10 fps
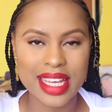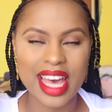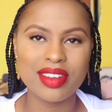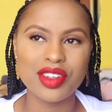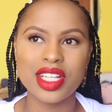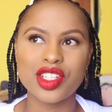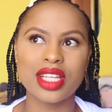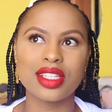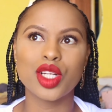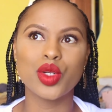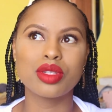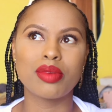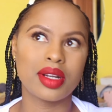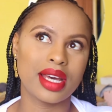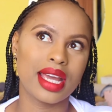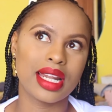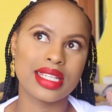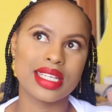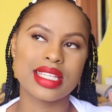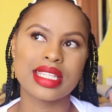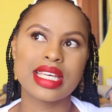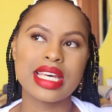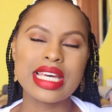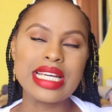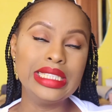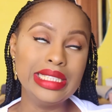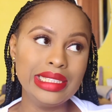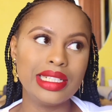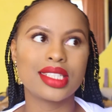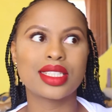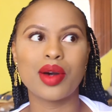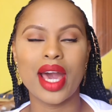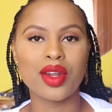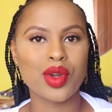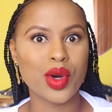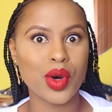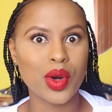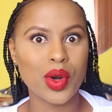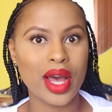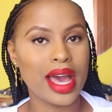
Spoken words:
I haven't really tried the loose powder highlighters, so I don't know,